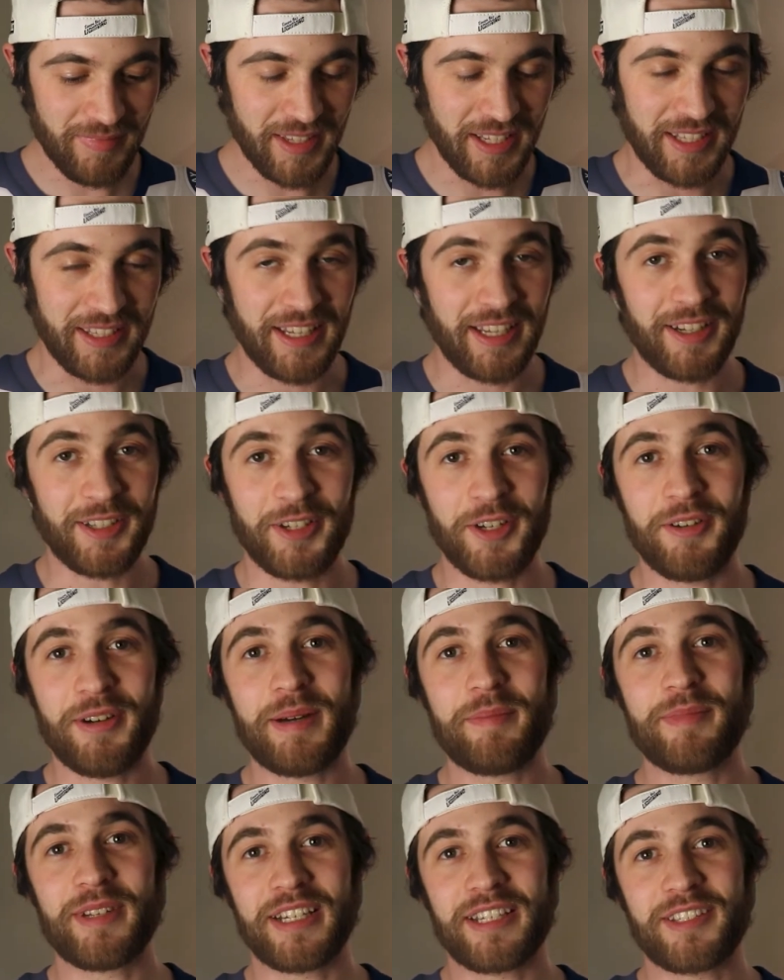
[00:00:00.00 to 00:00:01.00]
And that'll go
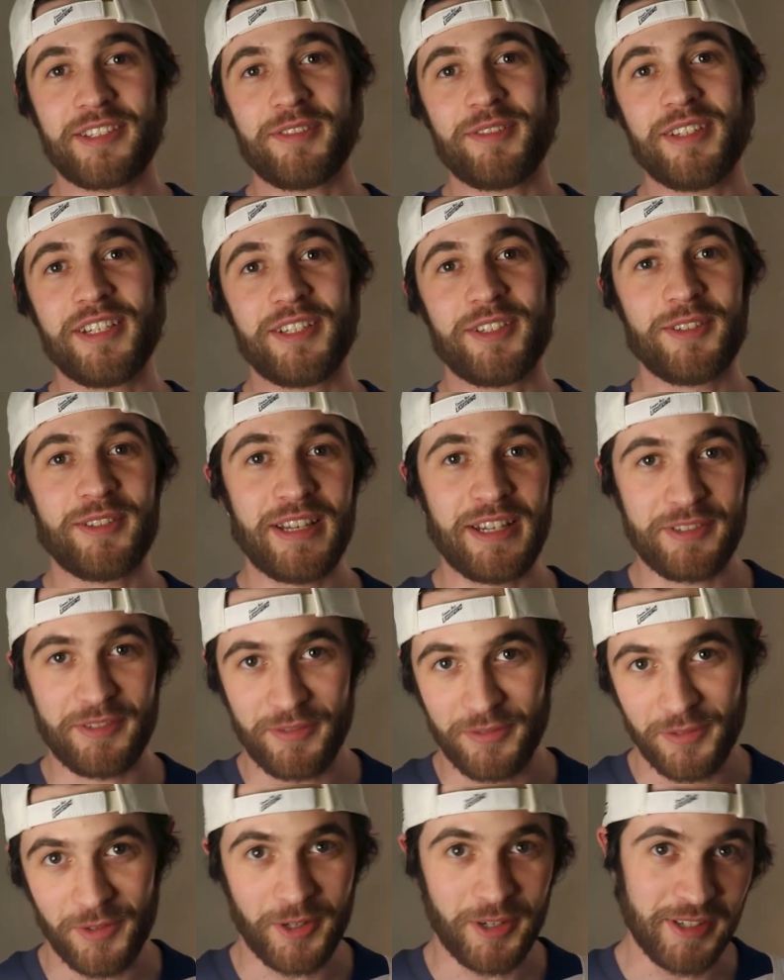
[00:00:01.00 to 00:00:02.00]
up next to the
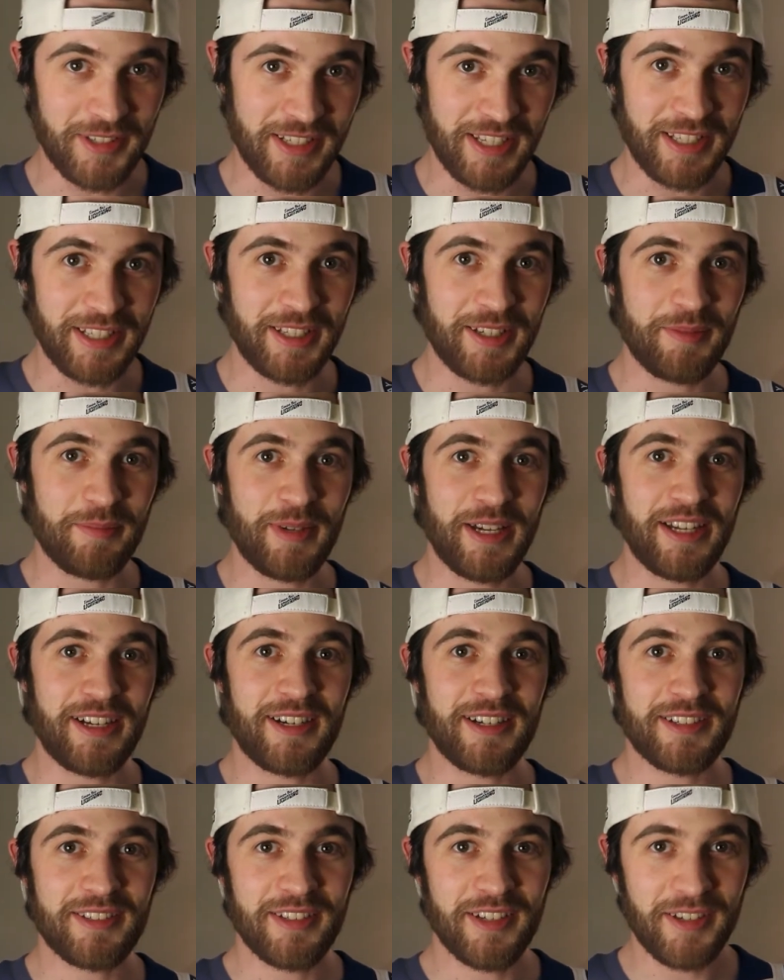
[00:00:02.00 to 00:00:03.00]
2004 Stanley Cup
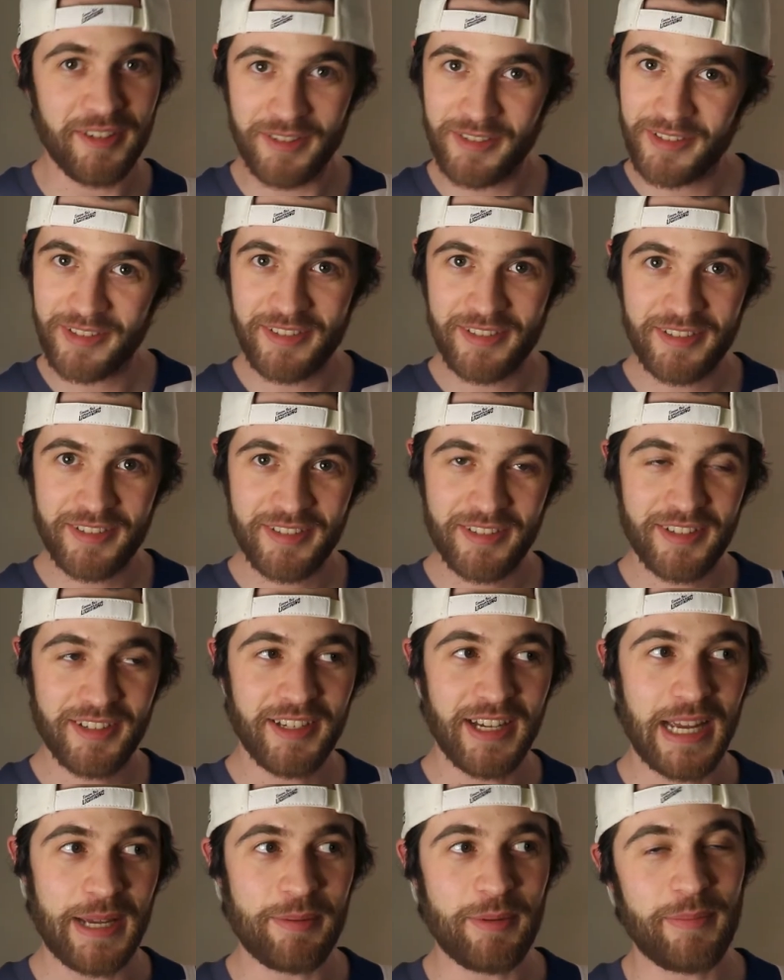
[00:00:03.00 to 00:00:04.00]
banner, so
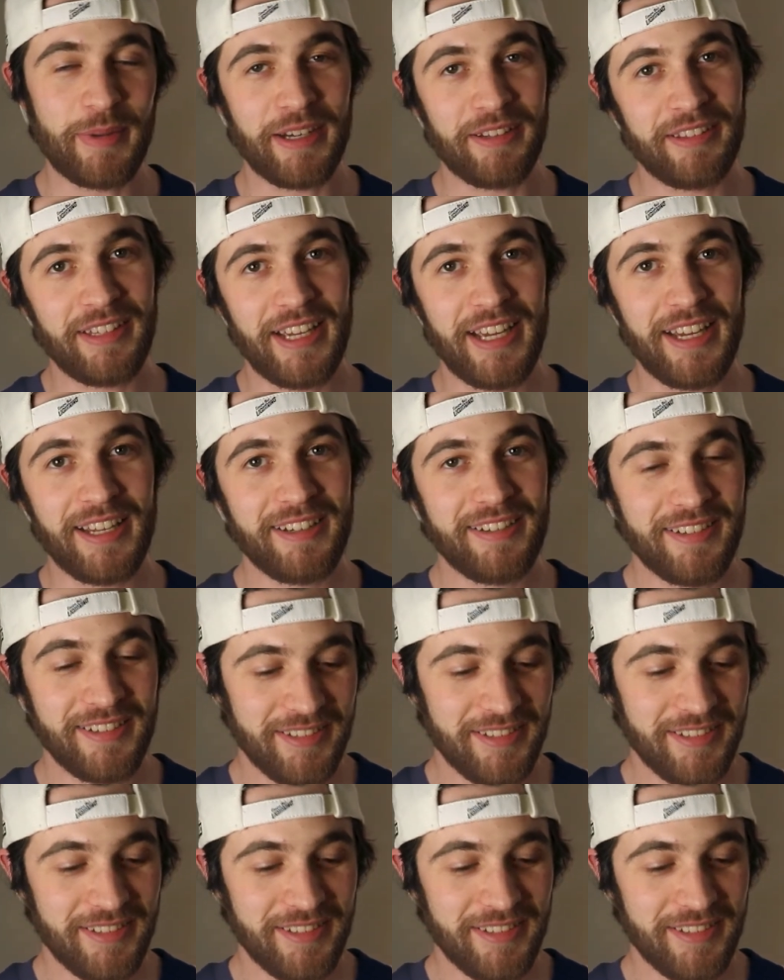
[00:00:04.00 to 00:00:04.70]
hype about that.